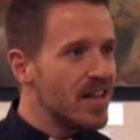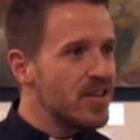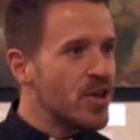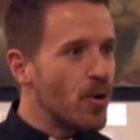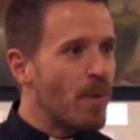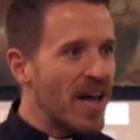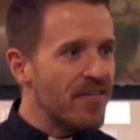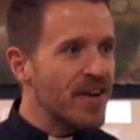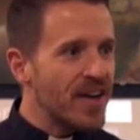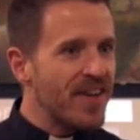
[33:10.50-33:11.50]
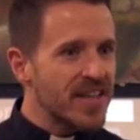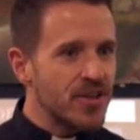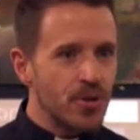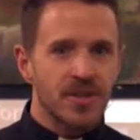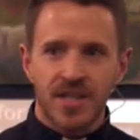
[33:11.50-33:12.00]
So, by the very fact
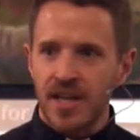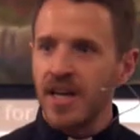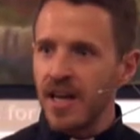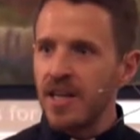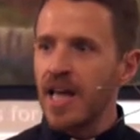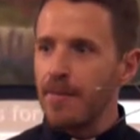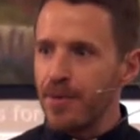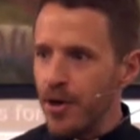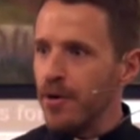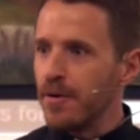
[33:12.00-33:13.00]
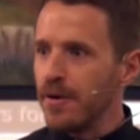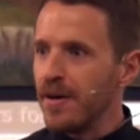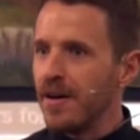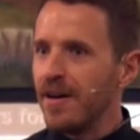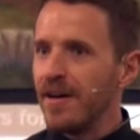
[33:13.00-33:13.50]
that you are sitting in that pew,
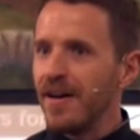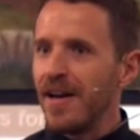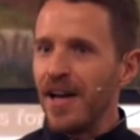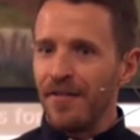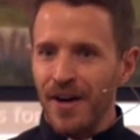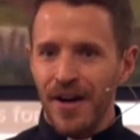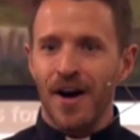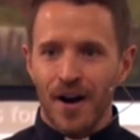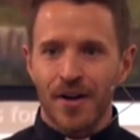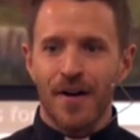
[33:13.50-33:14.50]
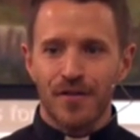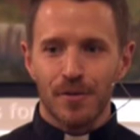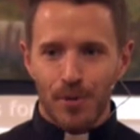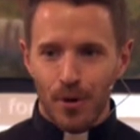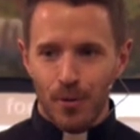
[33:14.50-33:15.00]
in a very
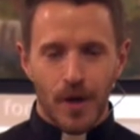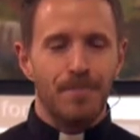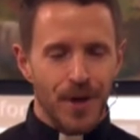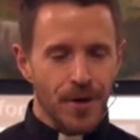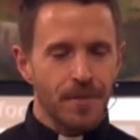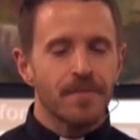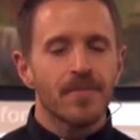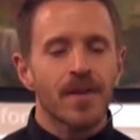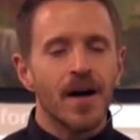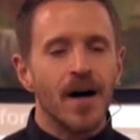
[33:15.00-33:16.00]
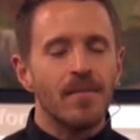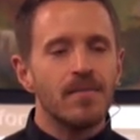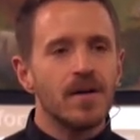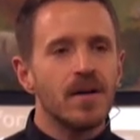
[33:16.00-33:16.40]
uncomfortable wood pew, um,